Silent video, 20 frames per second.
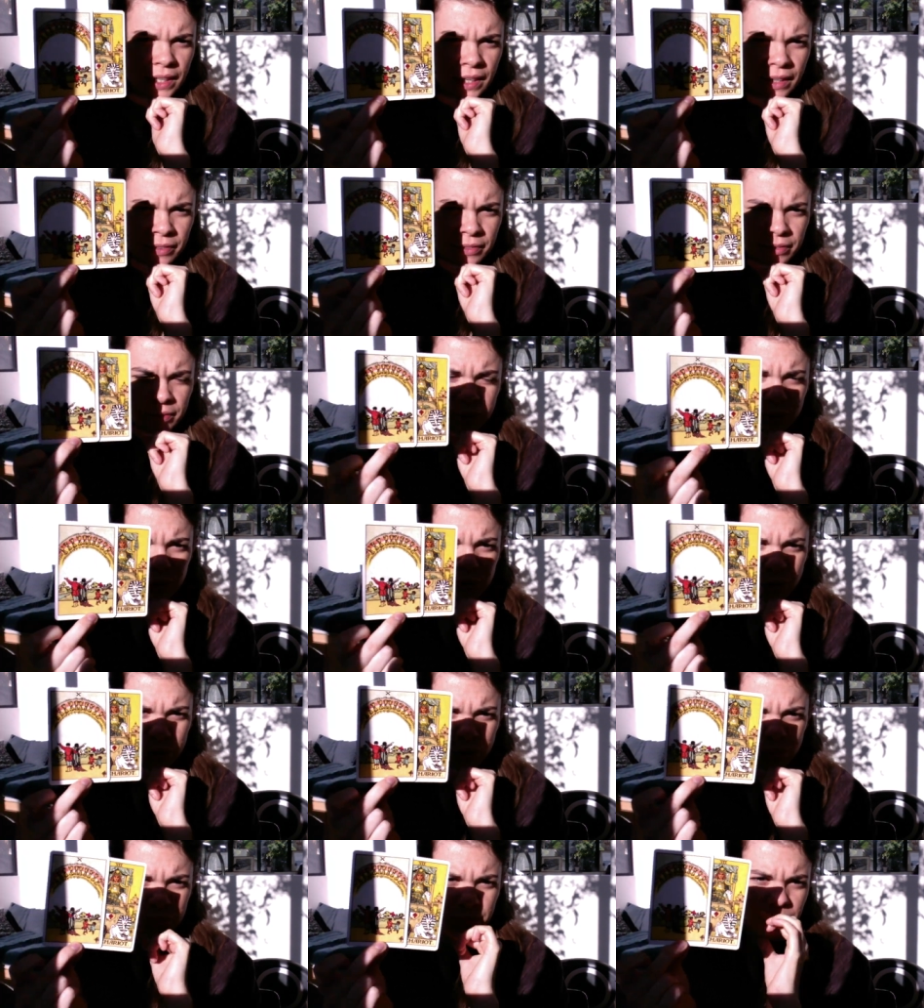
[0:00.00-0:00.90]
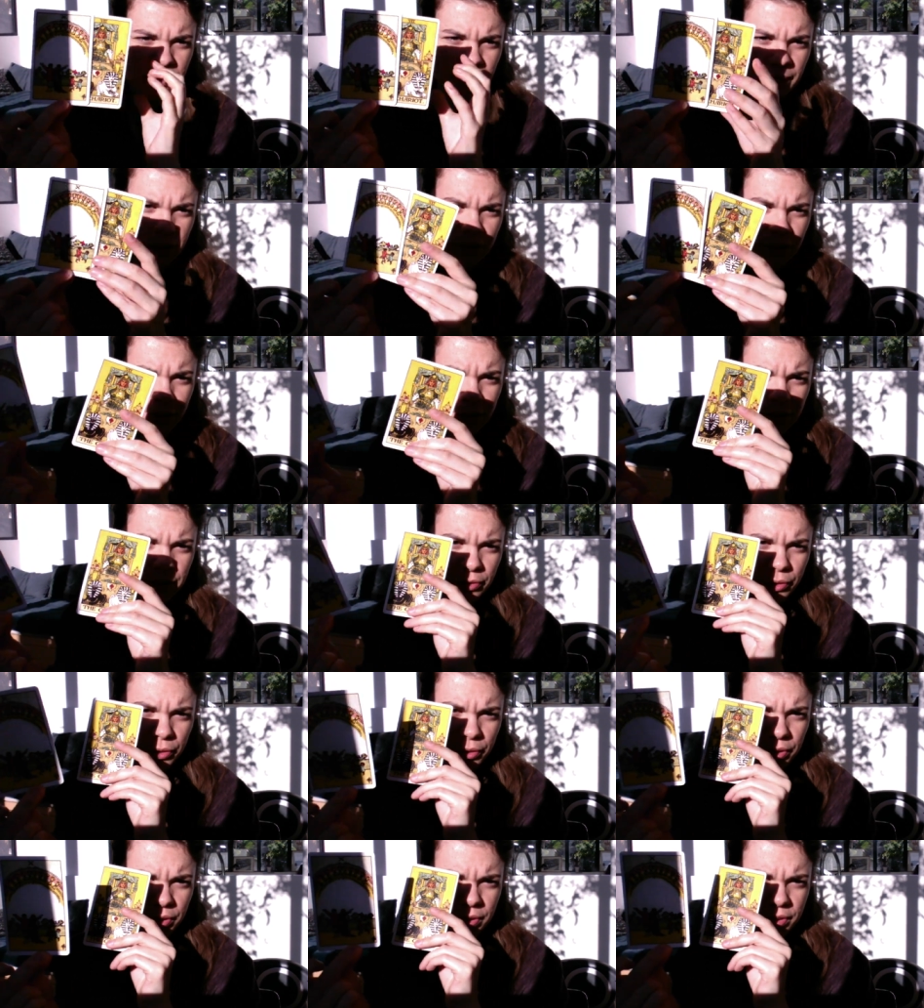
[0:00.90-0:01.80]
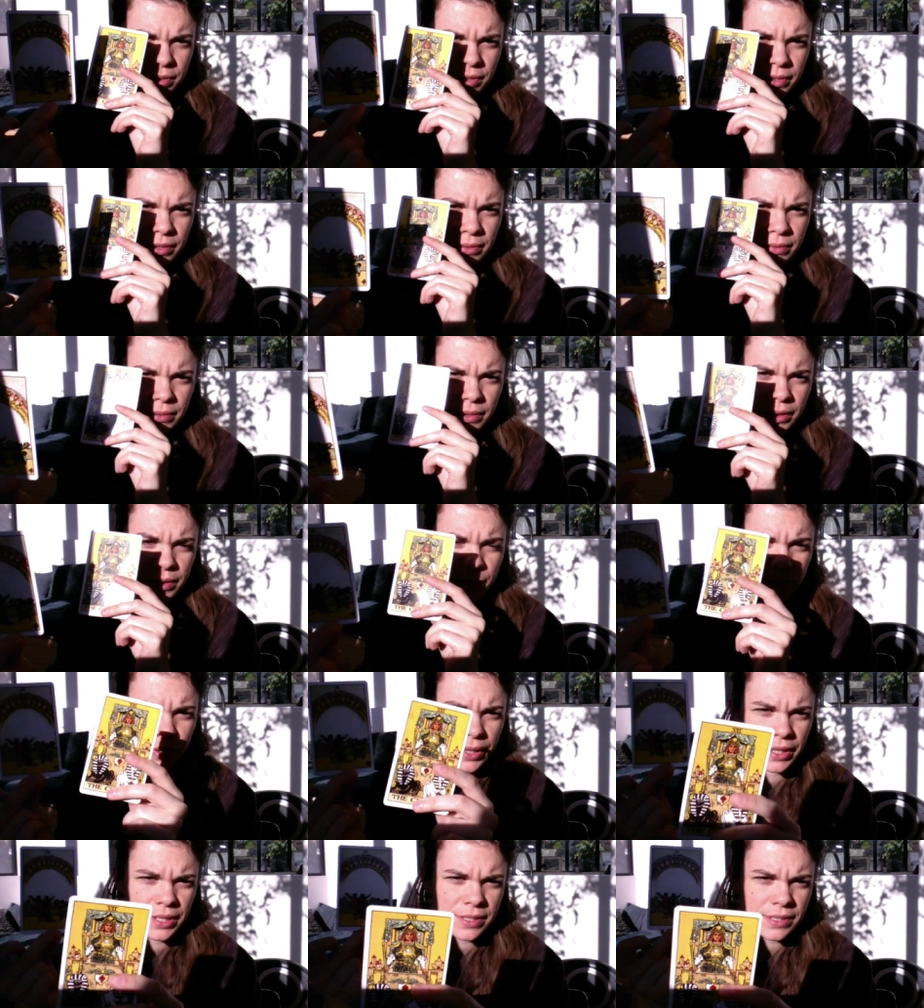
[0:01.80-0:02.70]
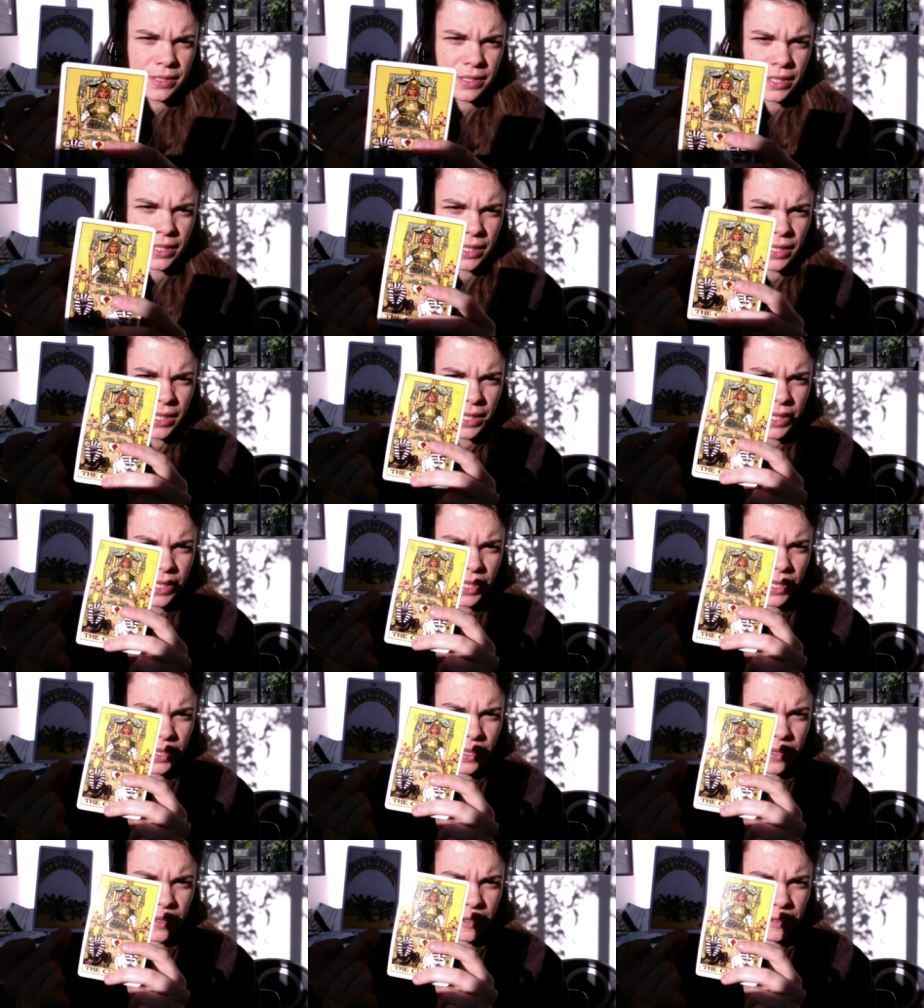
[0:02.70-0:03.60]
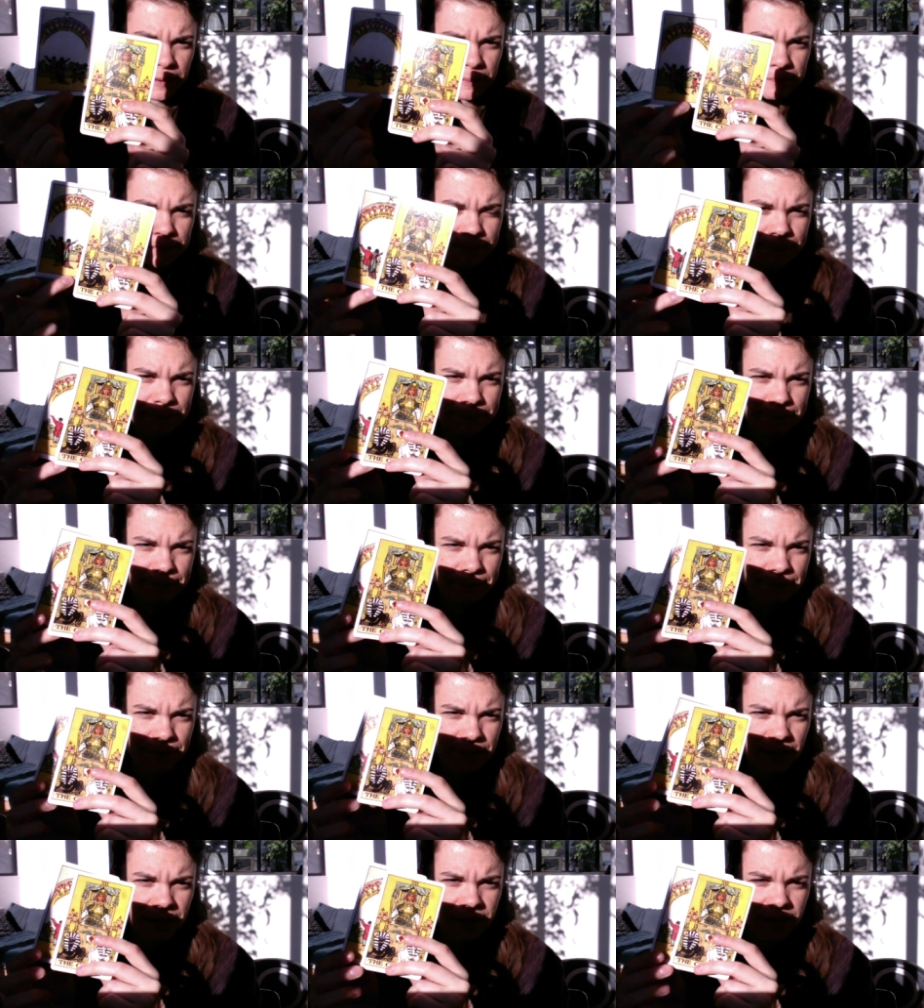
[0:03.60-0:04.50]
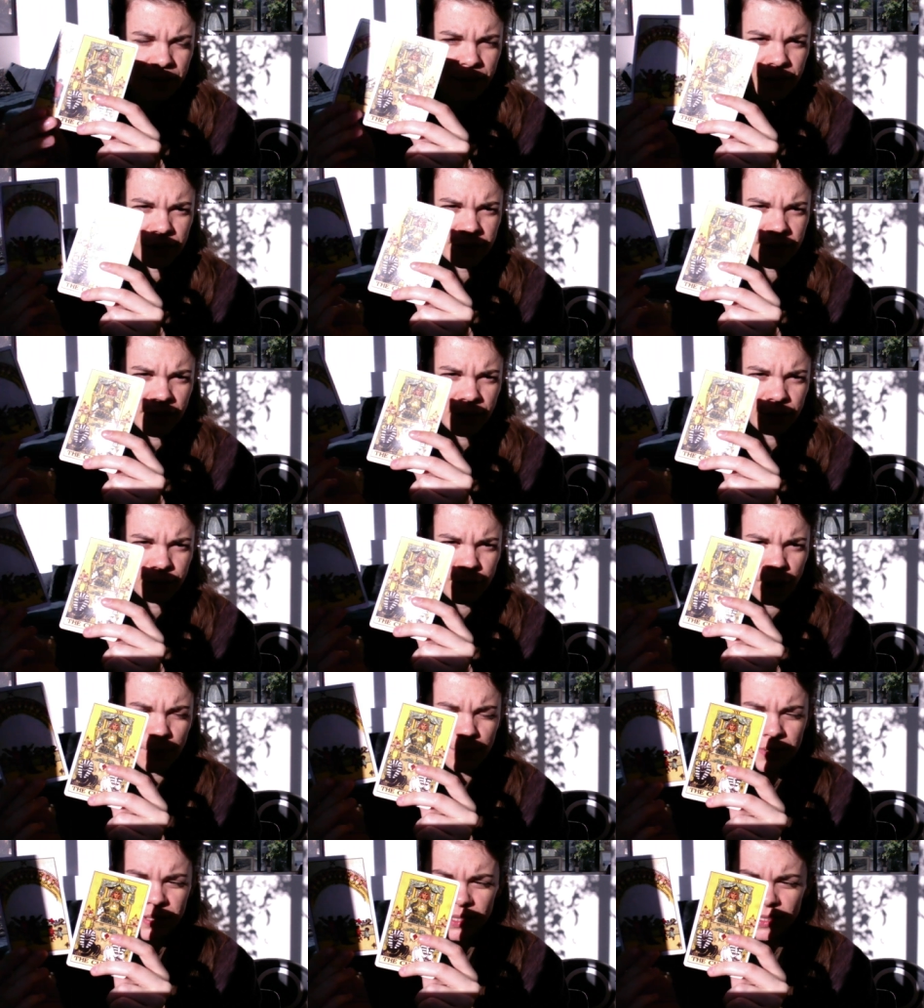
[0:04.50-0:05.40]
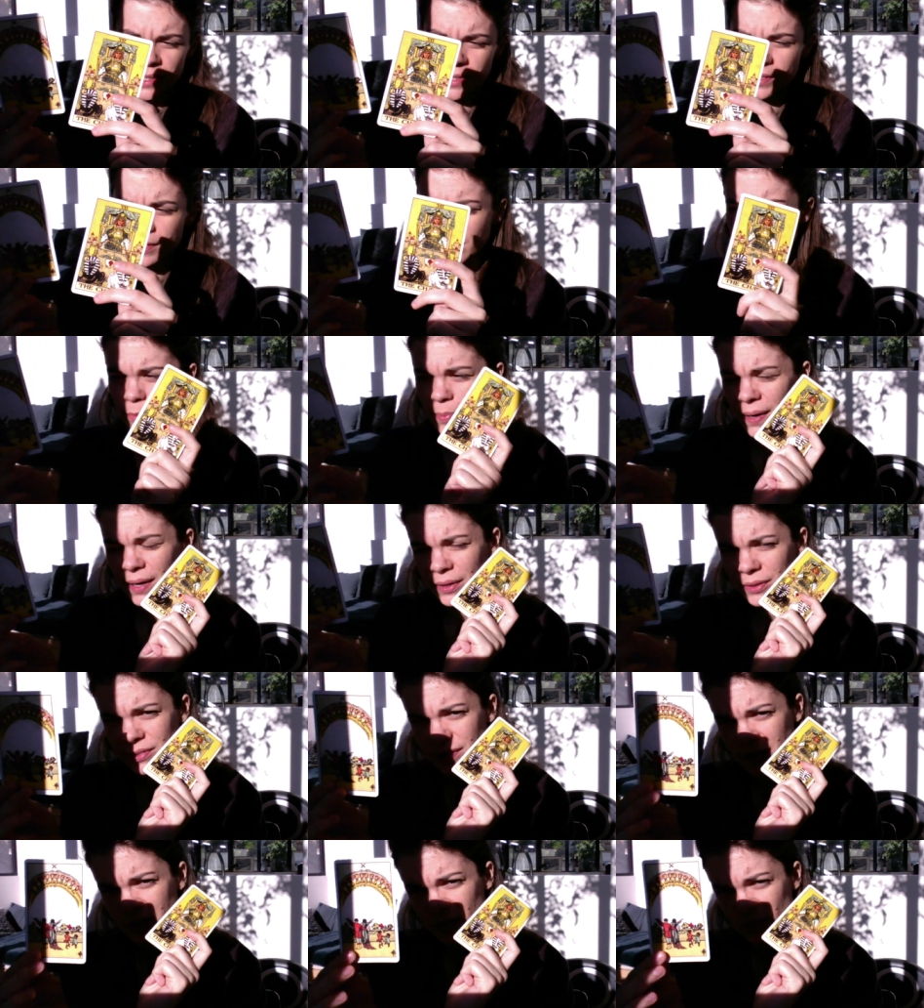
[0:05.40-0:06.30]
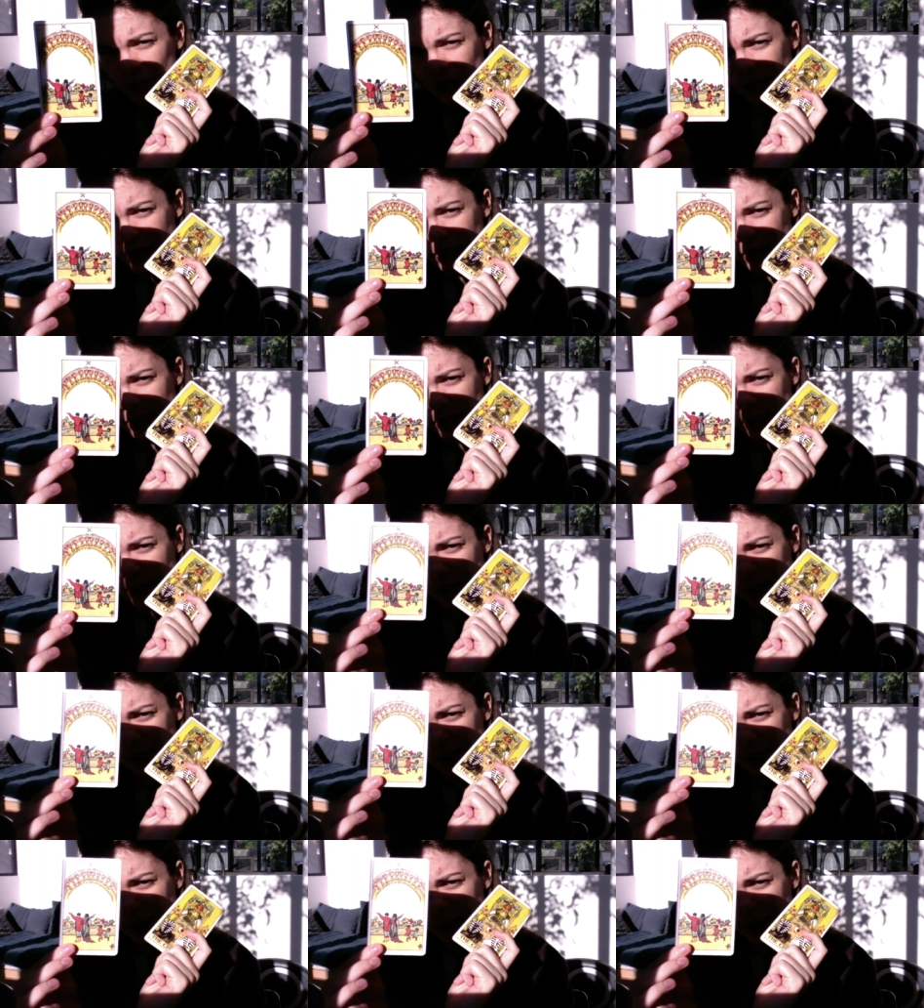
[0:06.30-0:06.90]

have you know, being victorious in, in ways. Um, and then the Ten of Cups is about enjoying the